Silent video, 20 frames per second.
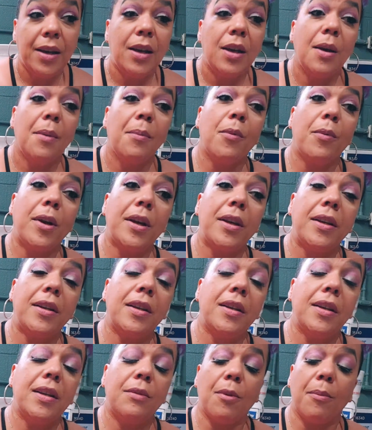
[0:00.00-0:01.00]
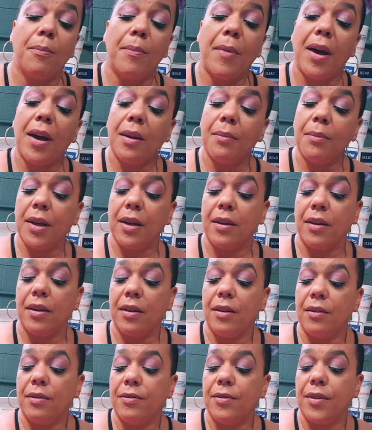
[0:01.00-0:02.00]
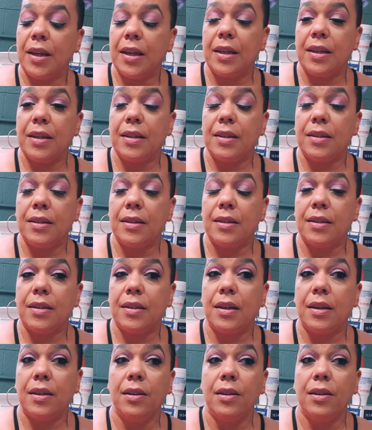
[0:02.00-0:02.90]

But what it did remind me of is